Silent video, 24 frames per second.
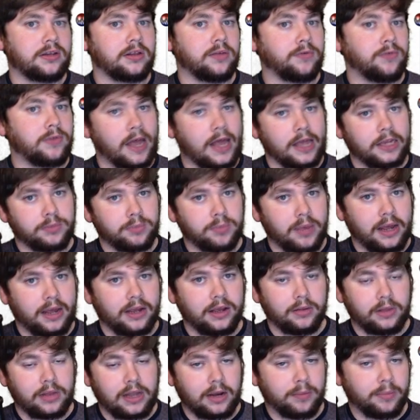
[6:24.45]
to the flashback
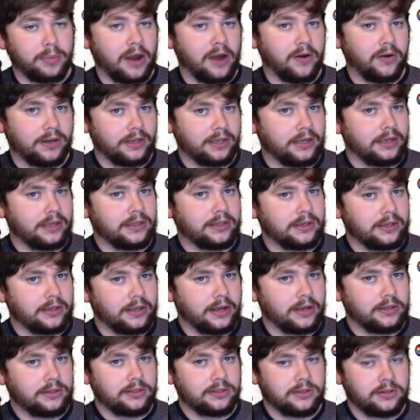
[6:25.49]
that apparently Ethan
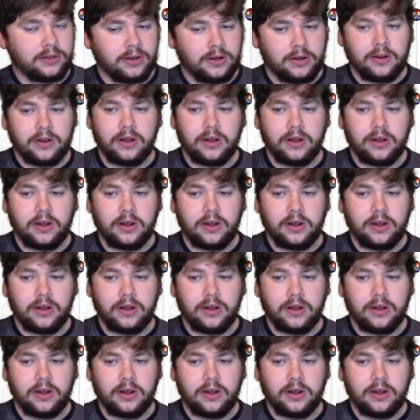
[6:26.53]
gets